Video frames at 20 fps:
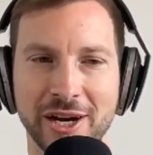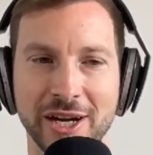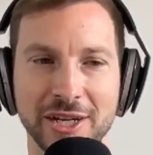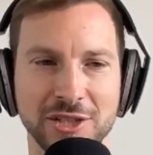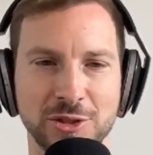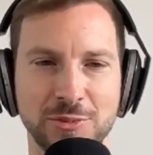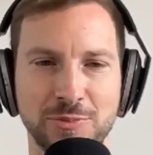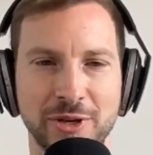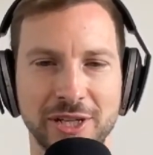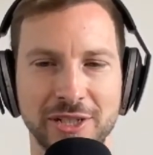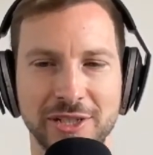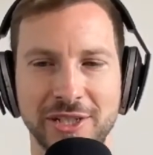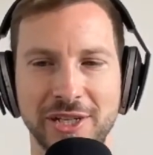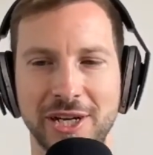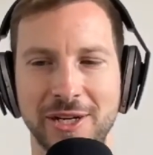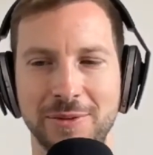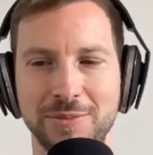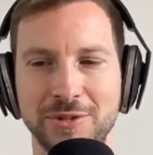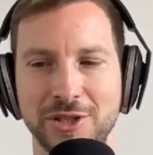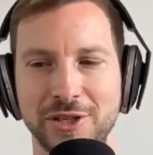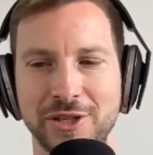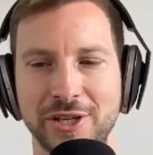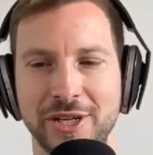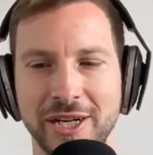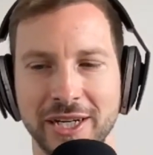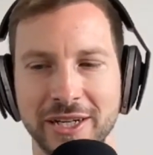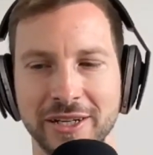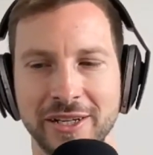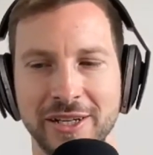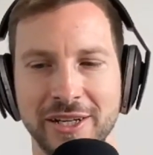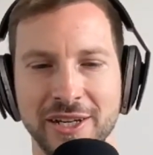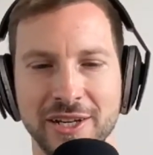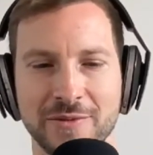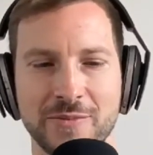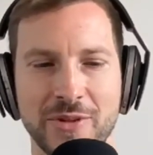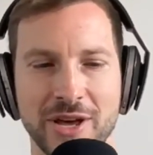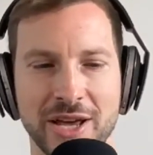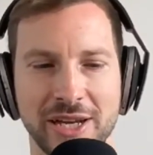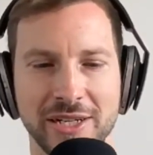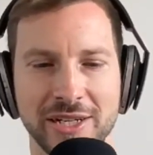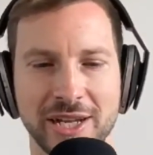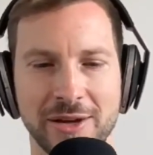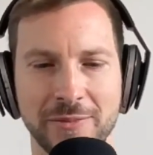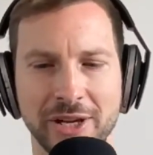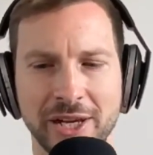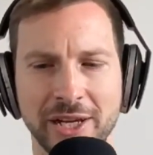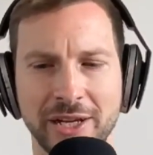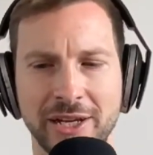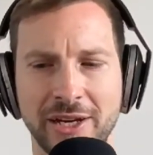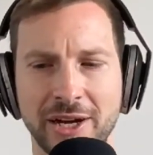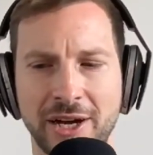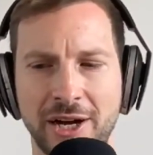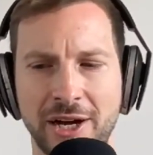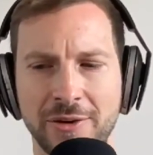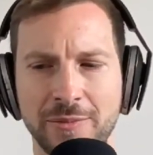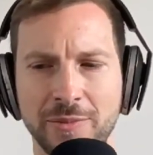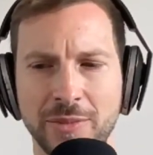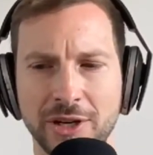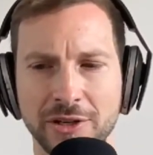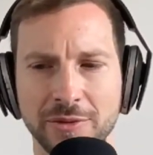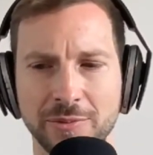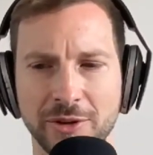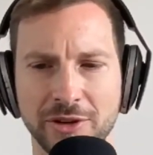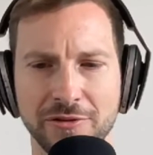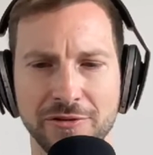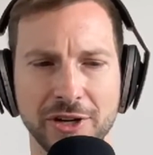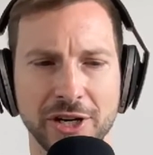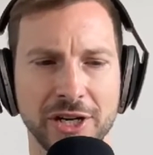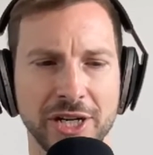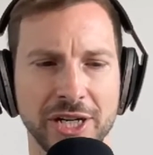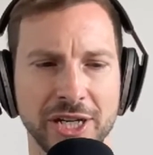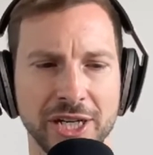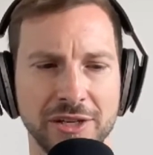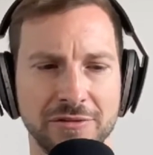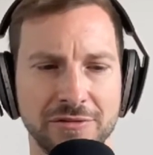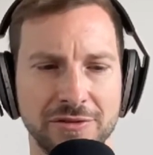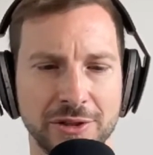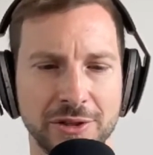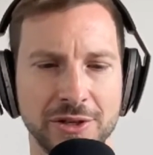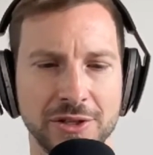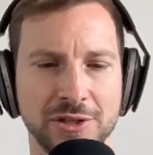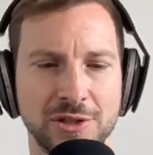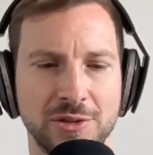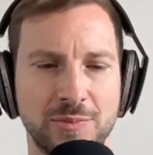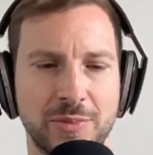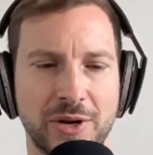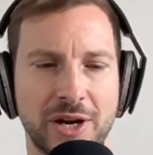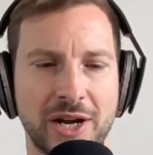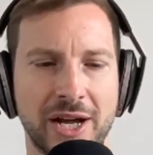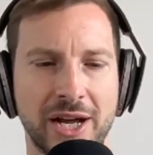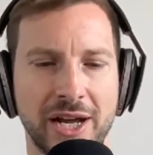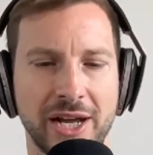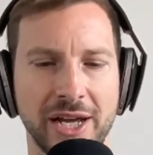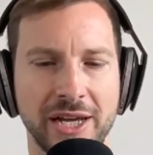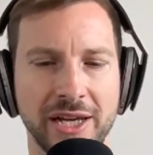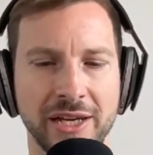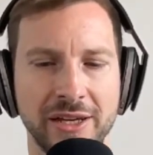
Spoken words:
I just picked it up during pandemic, but very influenced by